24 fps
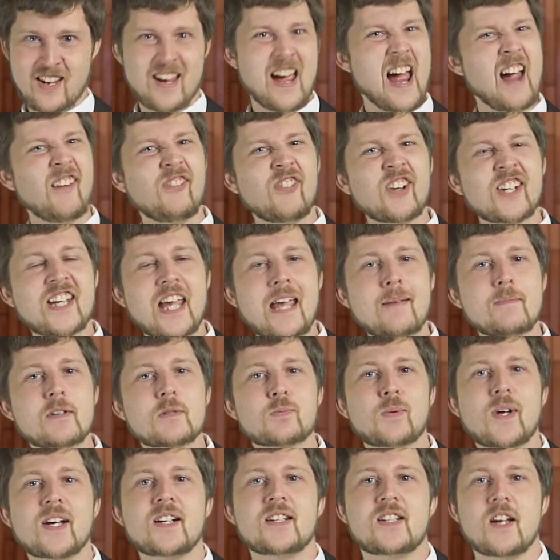Every game is
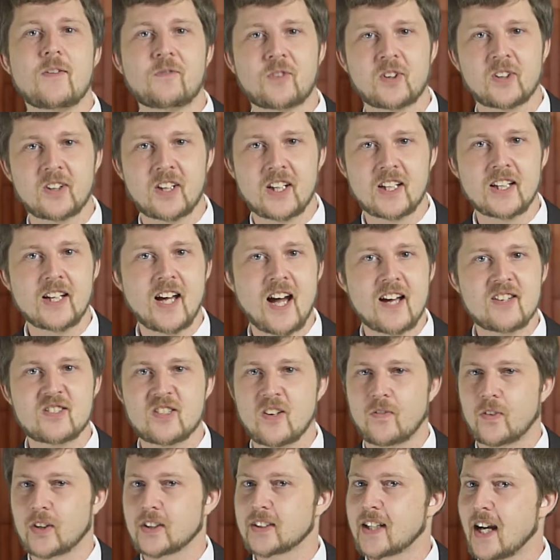played differently, has
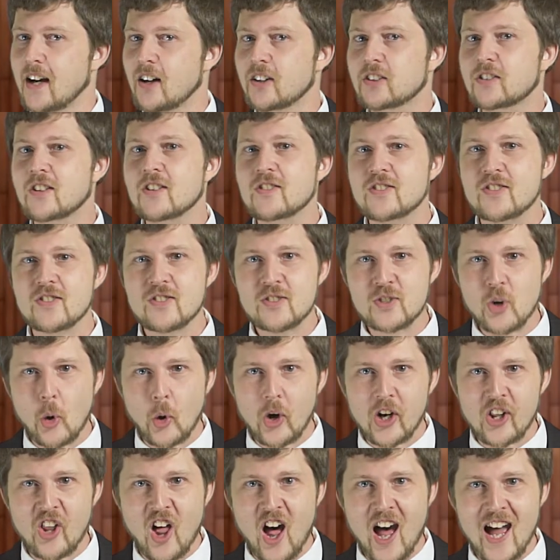different characters and
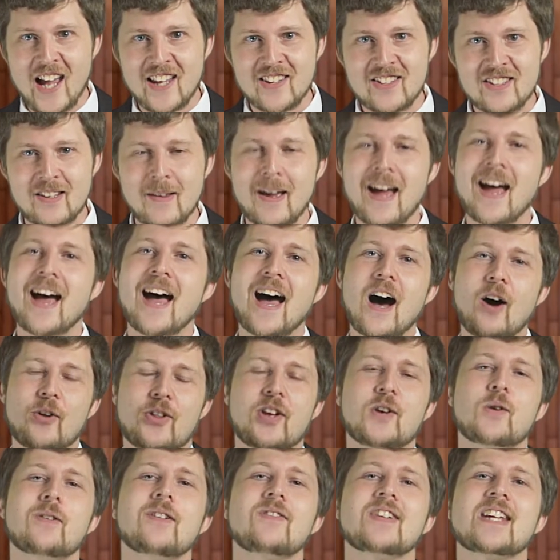storylines. Hell,
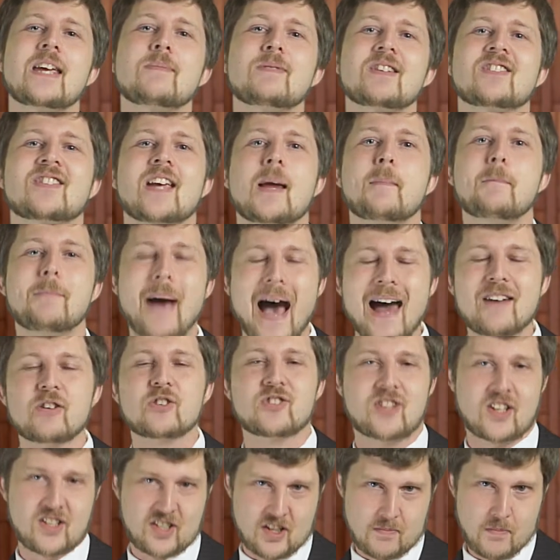they don't even keep the same battle
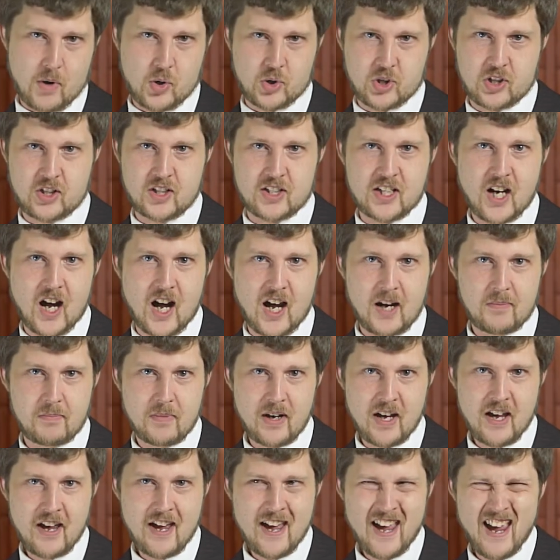system most of the time.
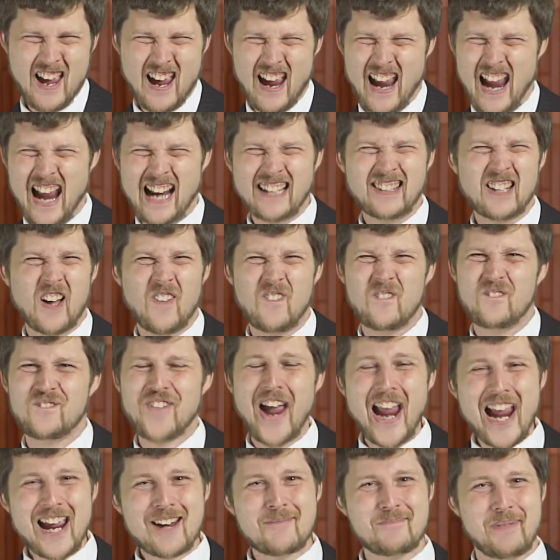And the
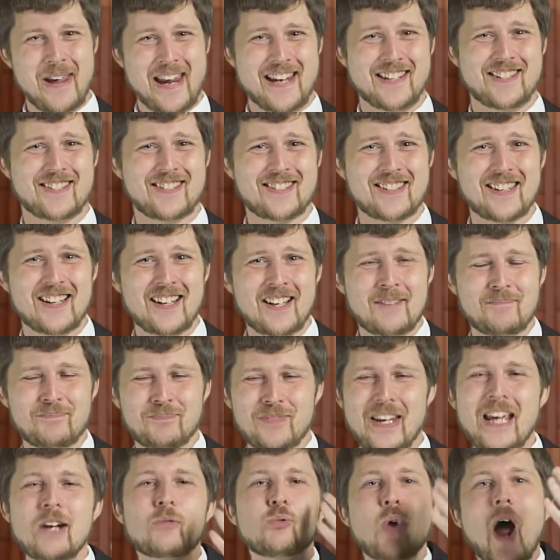fan base!
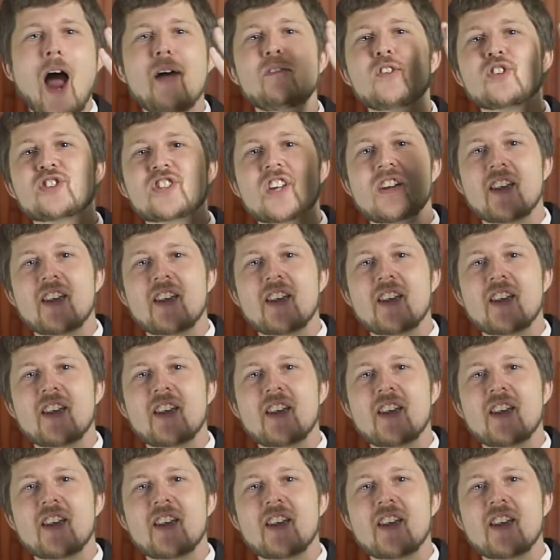It rivals The